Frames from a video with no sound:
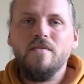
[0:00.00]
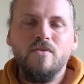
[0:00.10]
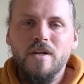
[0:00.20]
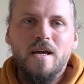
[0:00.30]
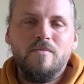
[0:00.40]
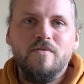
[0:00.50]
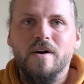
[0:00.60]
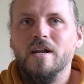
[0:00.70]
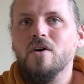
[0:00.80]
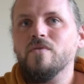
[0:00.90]
you're in a camper
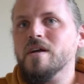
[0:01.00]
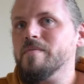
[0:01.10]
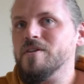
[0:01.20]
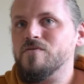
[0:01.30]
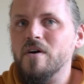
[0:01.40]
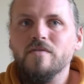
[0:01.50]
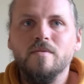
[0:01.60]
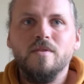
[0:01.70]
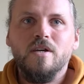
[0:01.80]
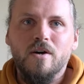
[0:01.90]
van, I'd recommend driving
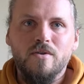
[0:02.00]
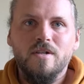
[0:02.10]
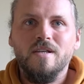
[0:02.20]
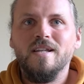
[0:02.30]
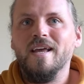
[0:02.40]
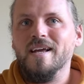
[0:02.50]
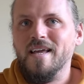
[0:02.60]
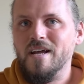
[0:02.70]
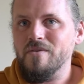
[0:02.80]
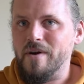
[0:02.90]
up the coast to stay at
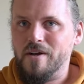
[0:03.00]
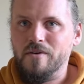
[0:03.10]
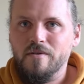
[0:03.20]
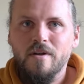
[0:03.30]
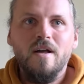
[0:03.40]
Kekarengu.